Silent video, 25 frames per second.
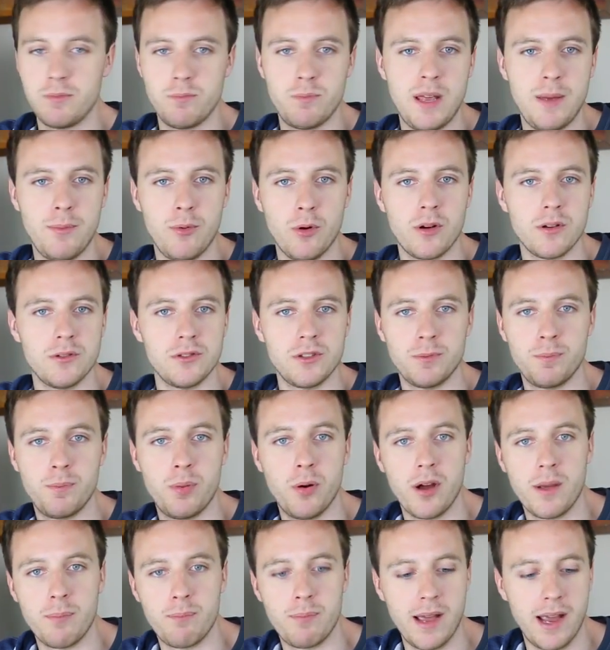People can just
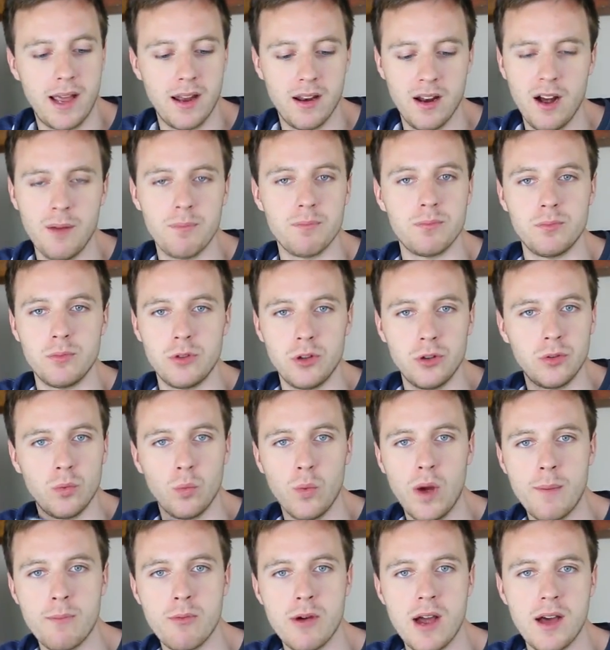pick it up, do some
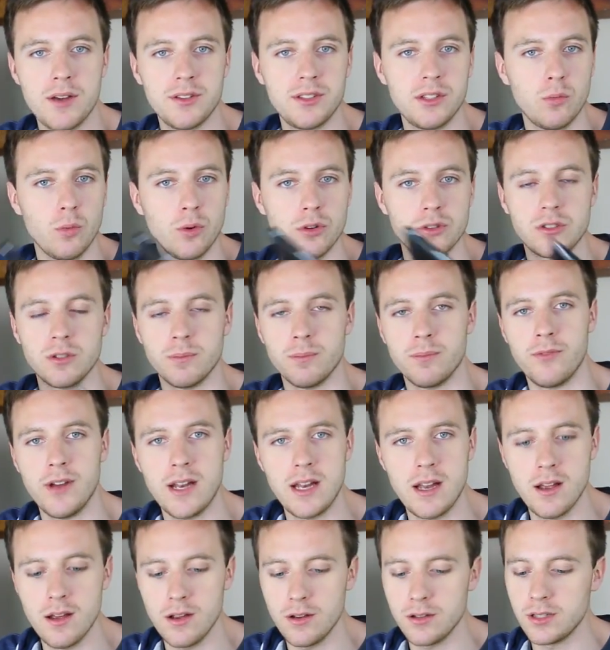web browsing, watch some
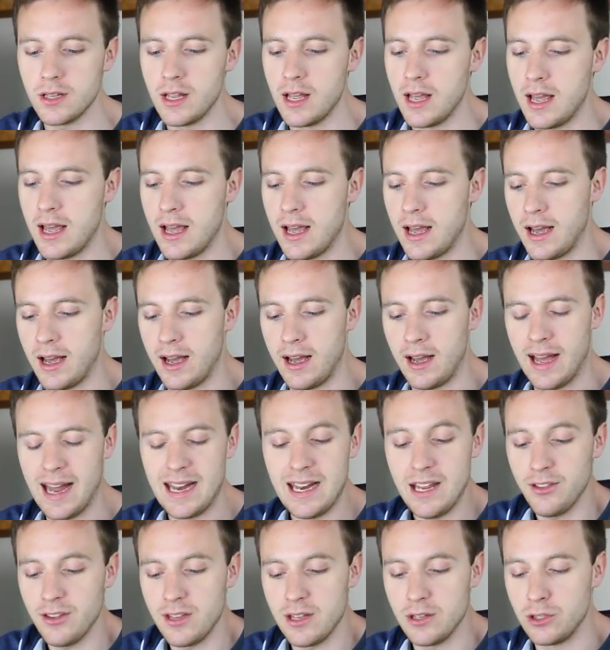videos,
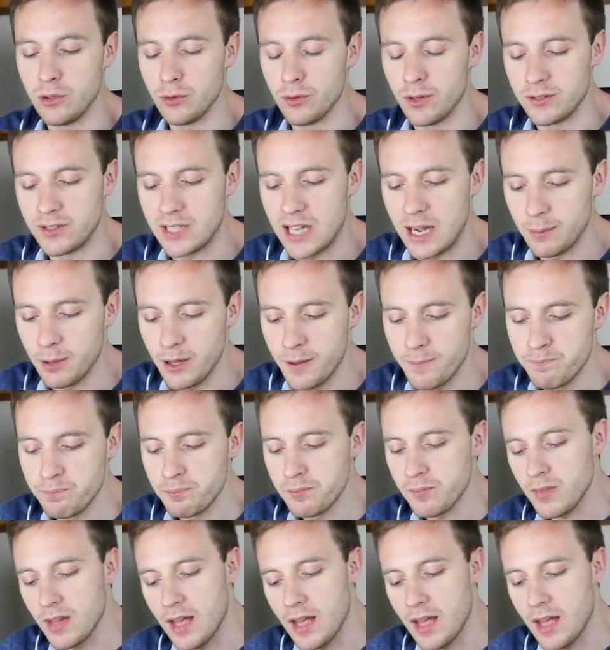anything you do on a tablet.